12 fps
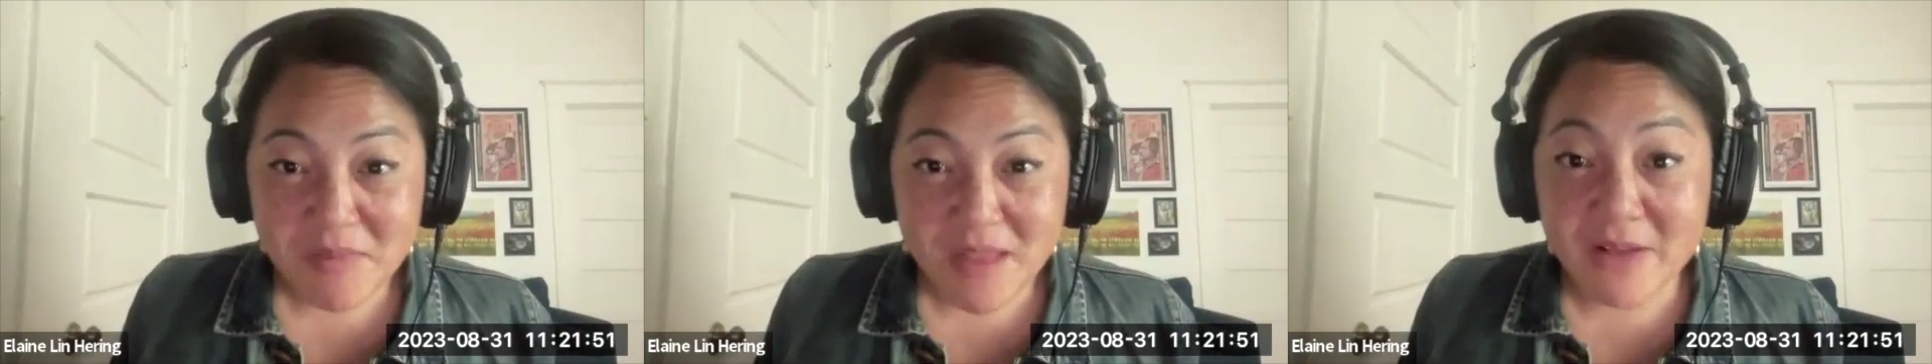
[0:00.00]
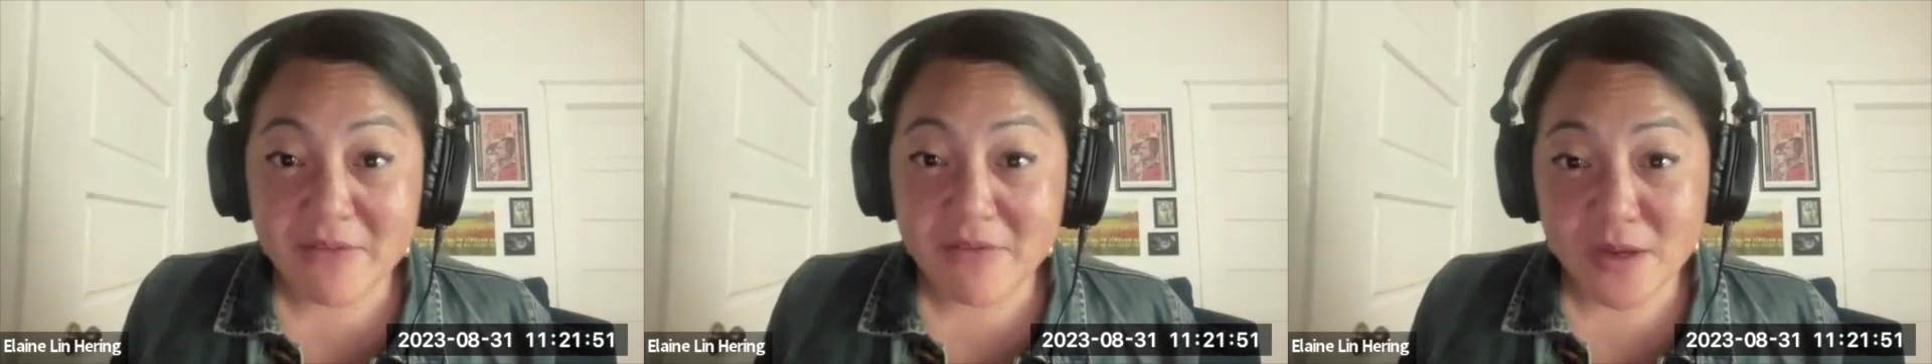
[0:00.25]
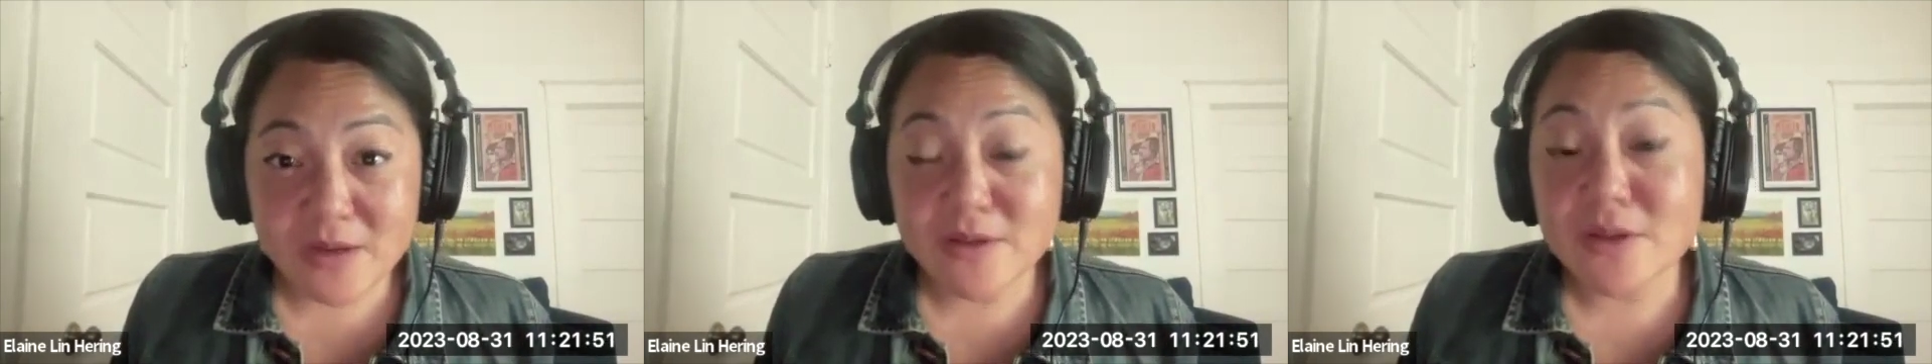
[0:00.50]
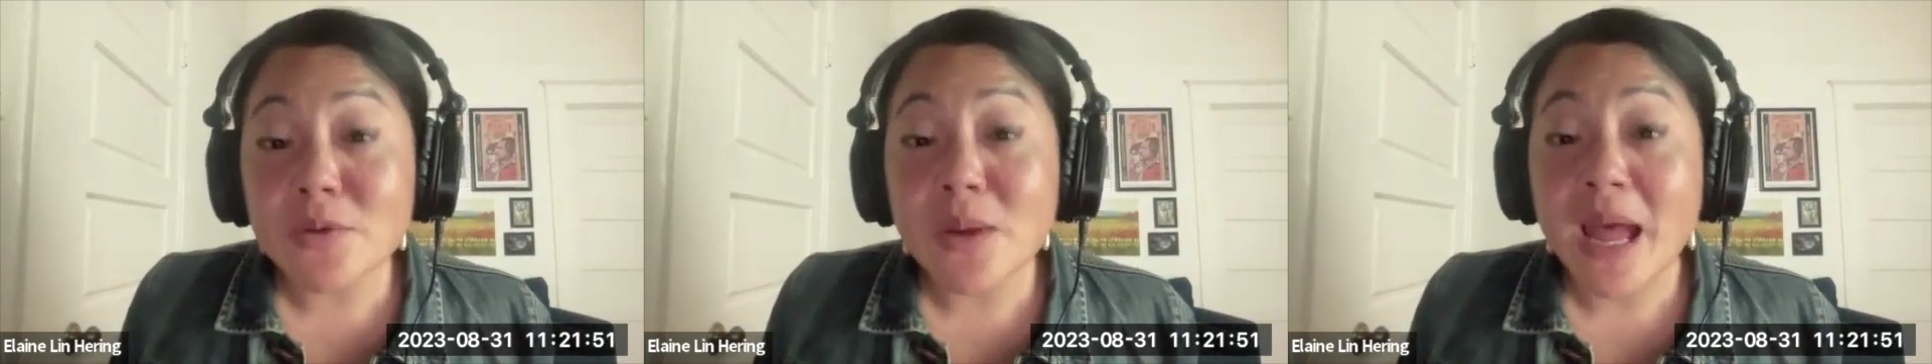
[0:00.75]
And frankly,
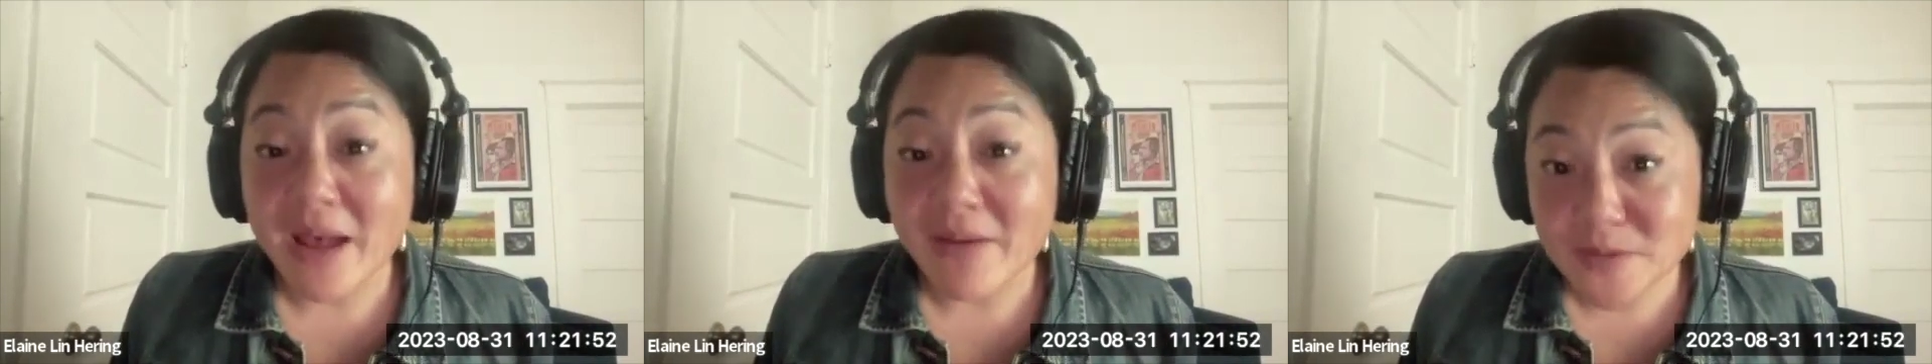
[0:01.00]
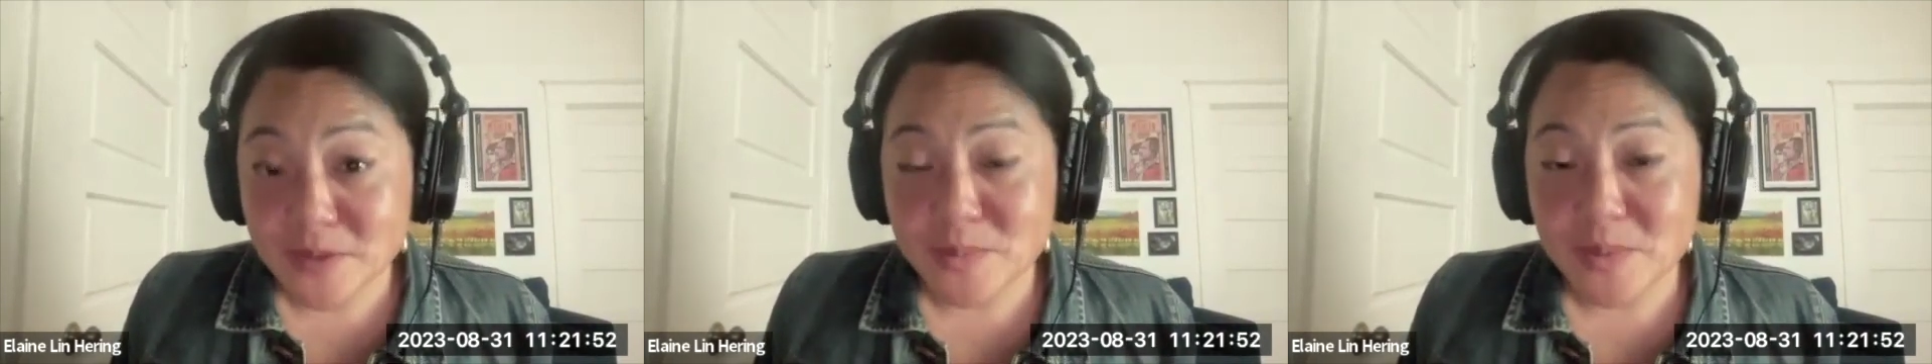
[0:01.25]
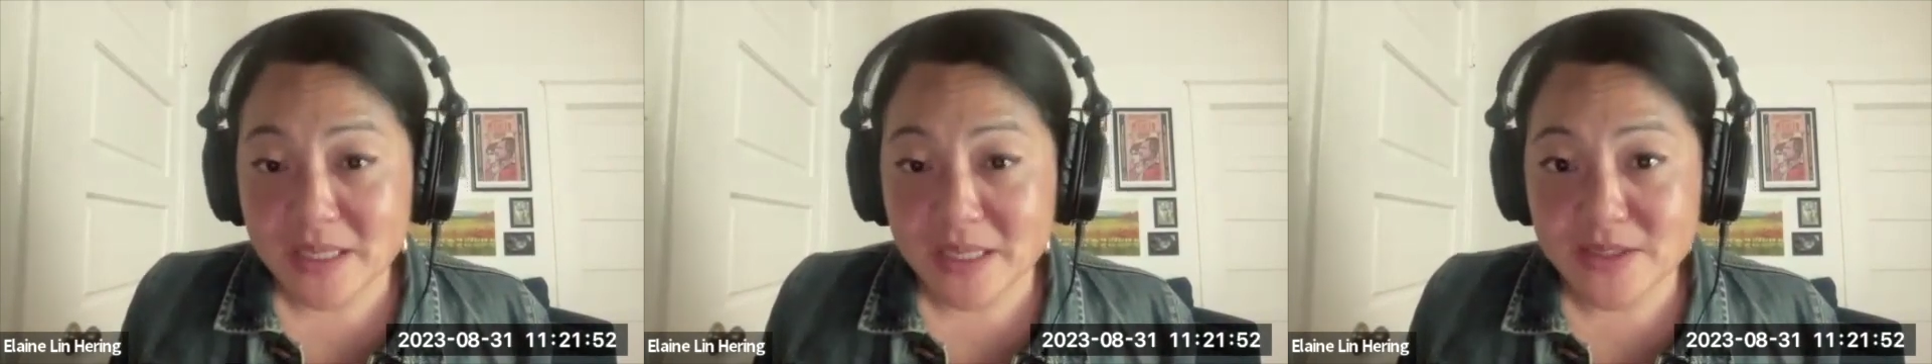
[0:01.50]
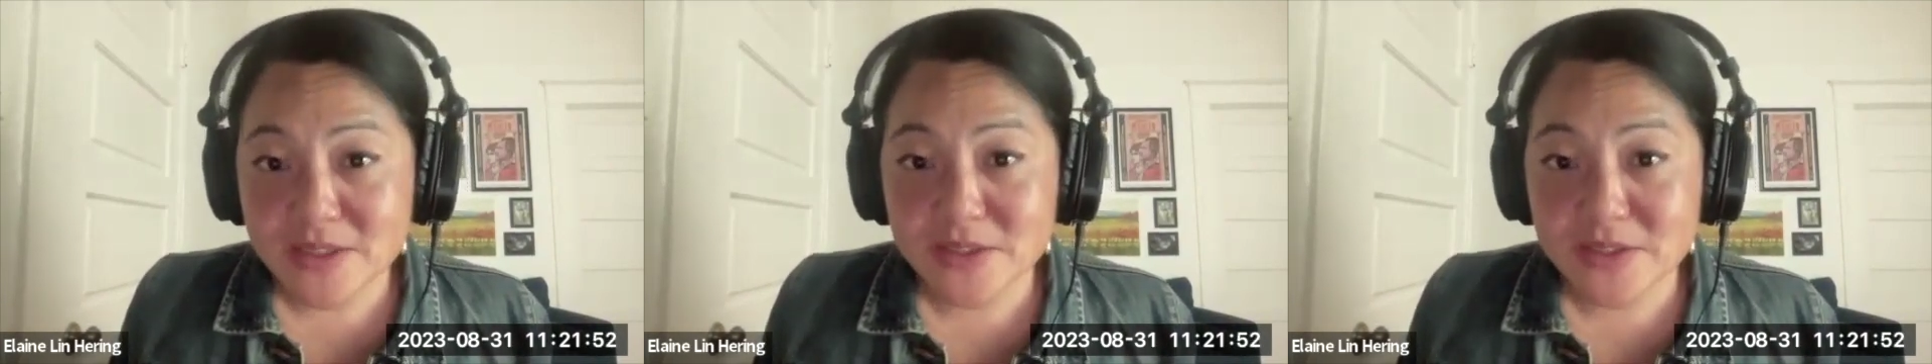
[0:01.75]
you have to be
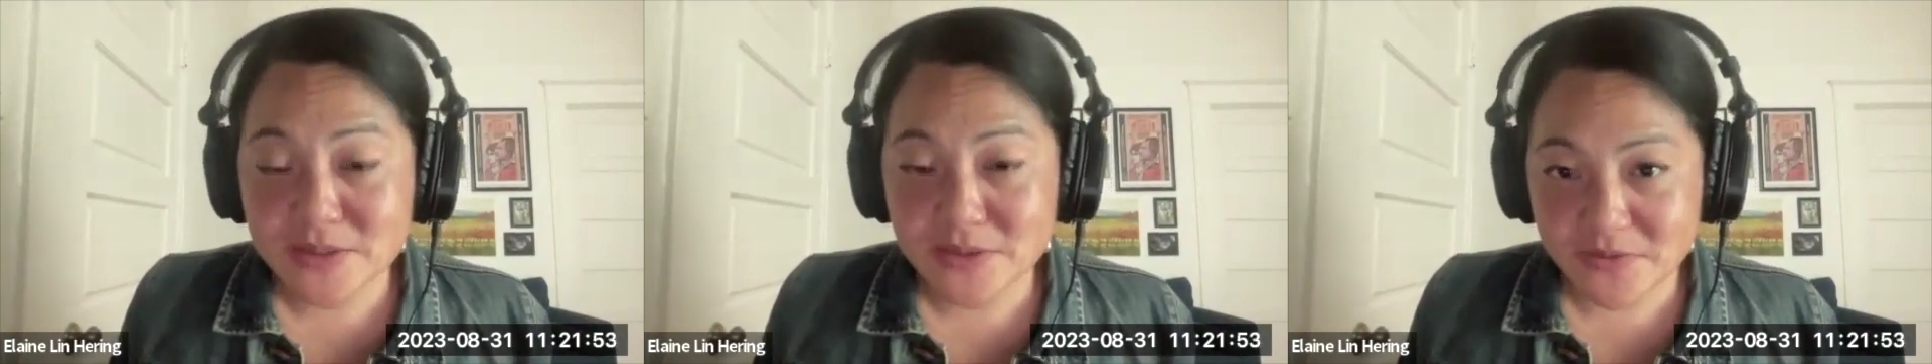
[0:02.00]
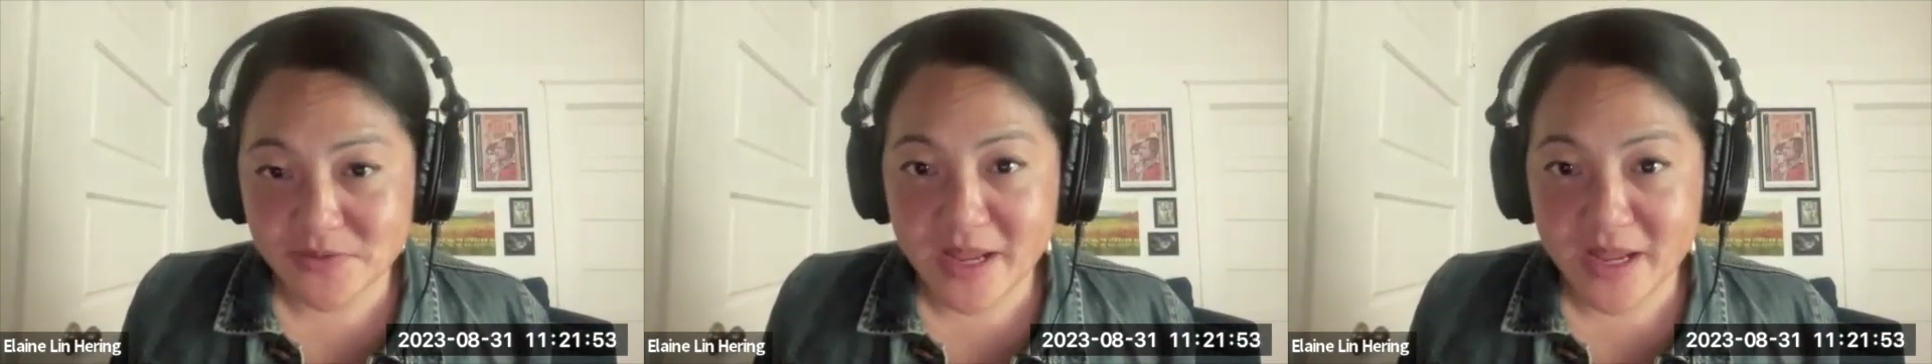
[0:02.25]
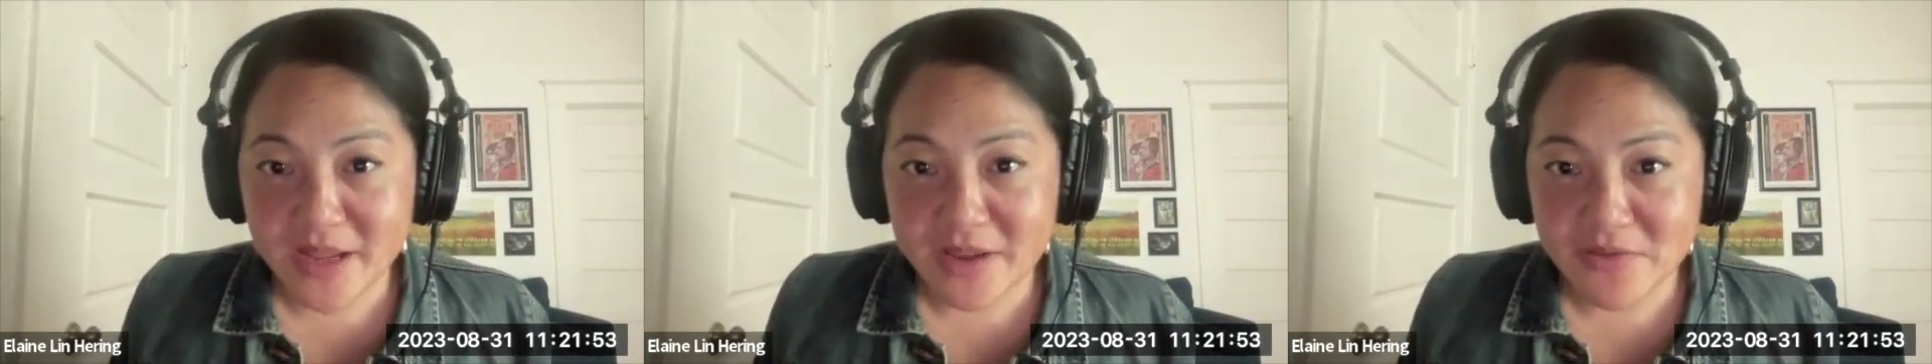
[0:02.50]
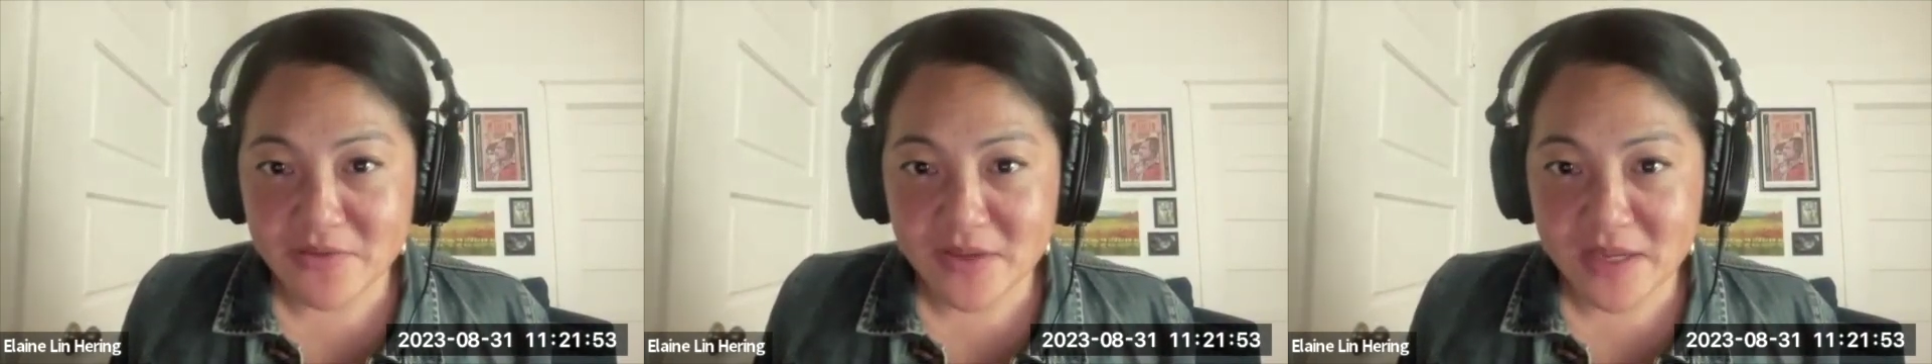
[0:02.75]
to survive